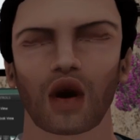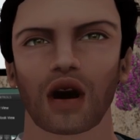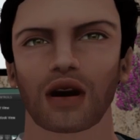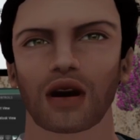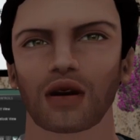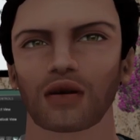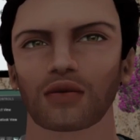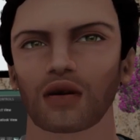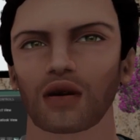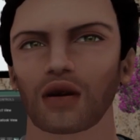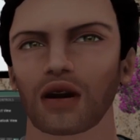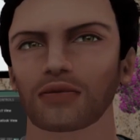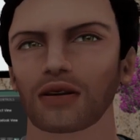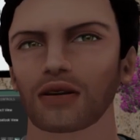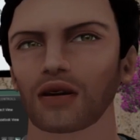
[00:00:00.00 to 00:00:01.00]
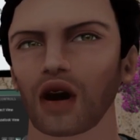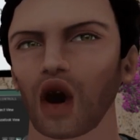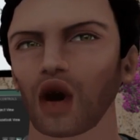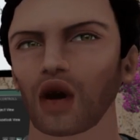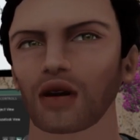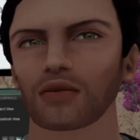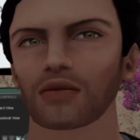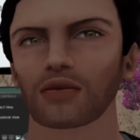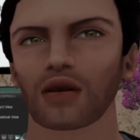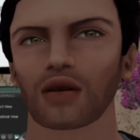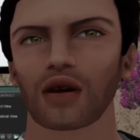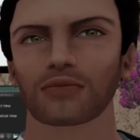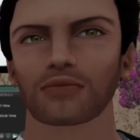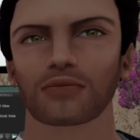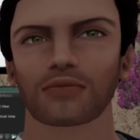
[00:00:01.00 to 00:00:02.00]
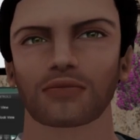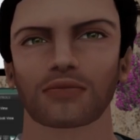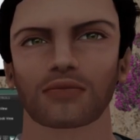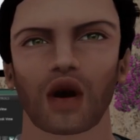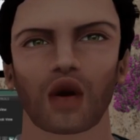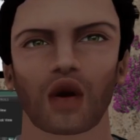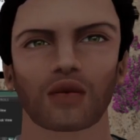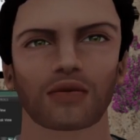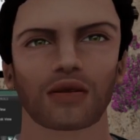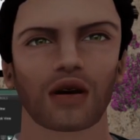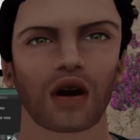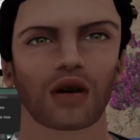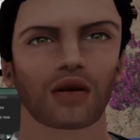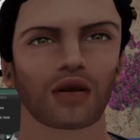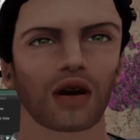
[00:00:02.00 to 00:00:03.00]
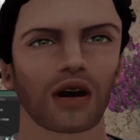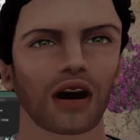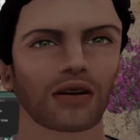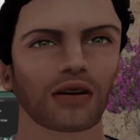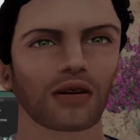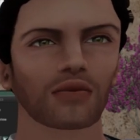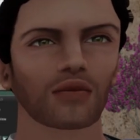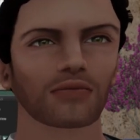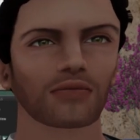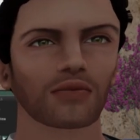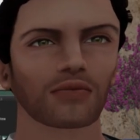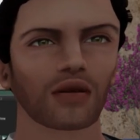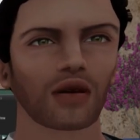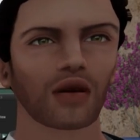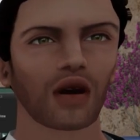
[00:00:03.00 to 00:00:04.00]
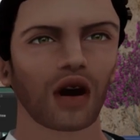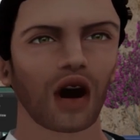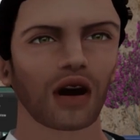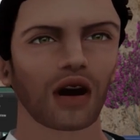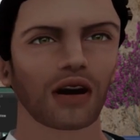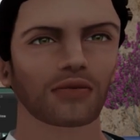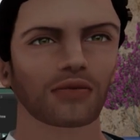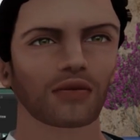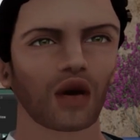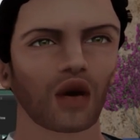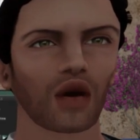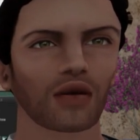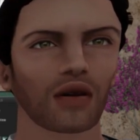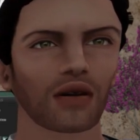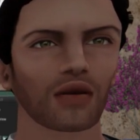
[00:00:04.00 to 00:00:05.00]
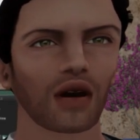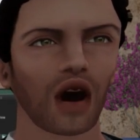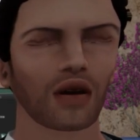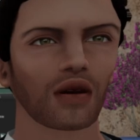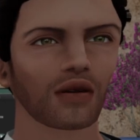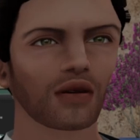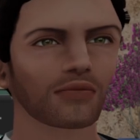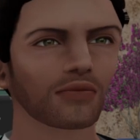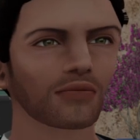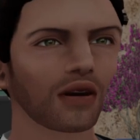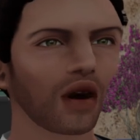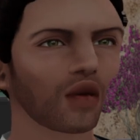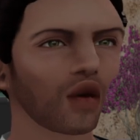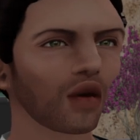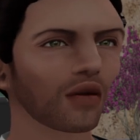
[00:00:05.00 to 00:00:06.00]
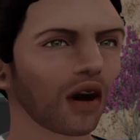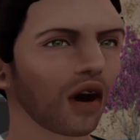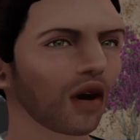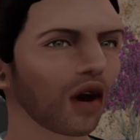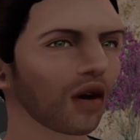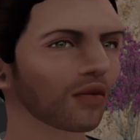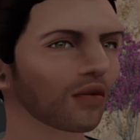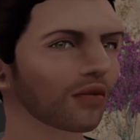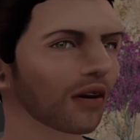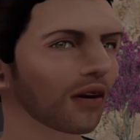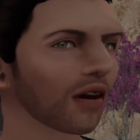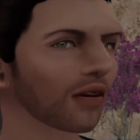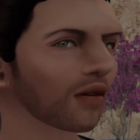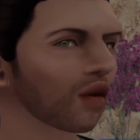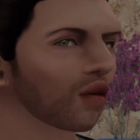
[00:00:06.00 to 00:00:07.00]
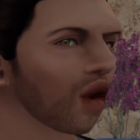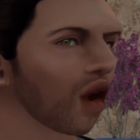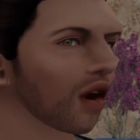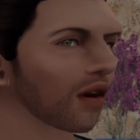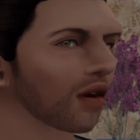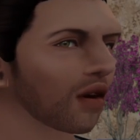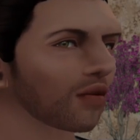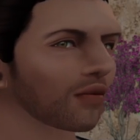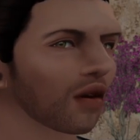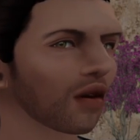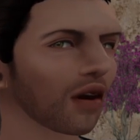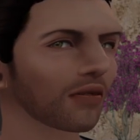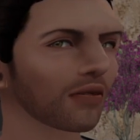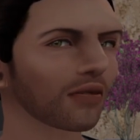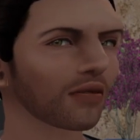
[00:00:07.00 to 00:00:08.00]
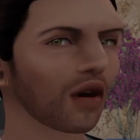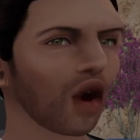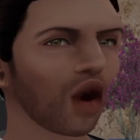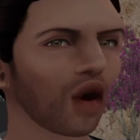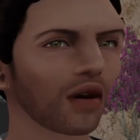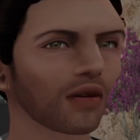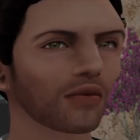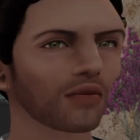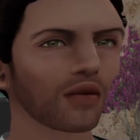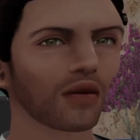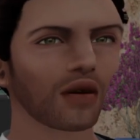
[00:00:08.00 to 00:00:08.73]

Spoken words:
you understand better, so different needs, very high structure, and it depends on the needs of the population.